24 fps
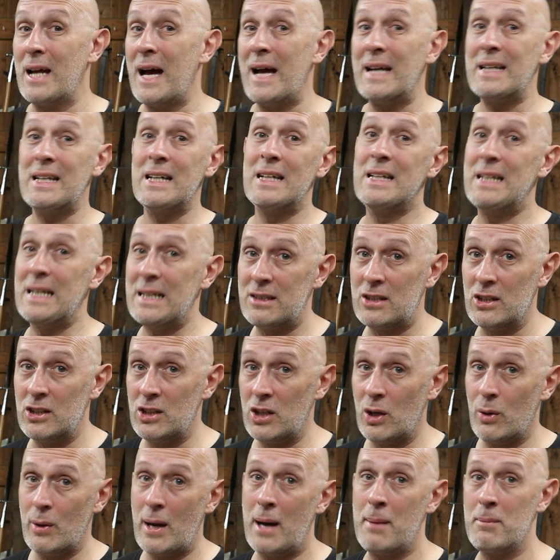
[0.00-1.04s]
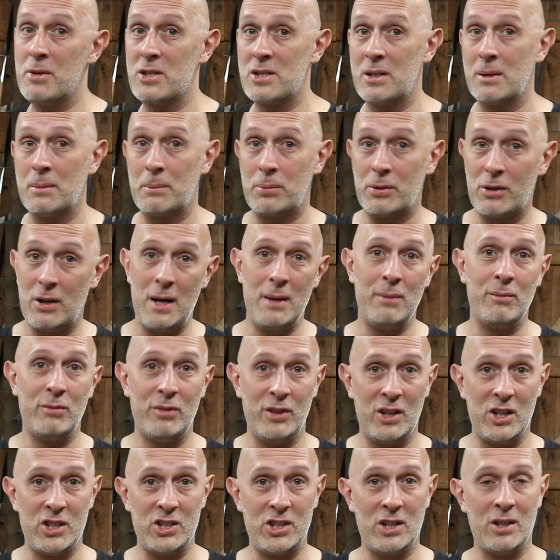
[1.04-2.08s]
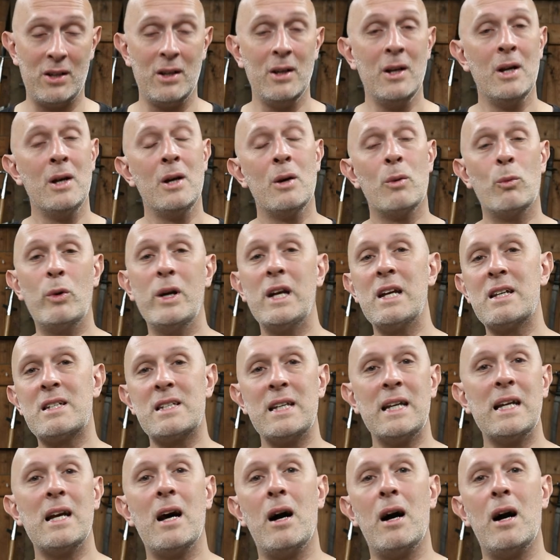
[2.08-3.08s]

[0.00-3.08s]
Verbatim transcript: and indeed the new Amazon Prime version, we see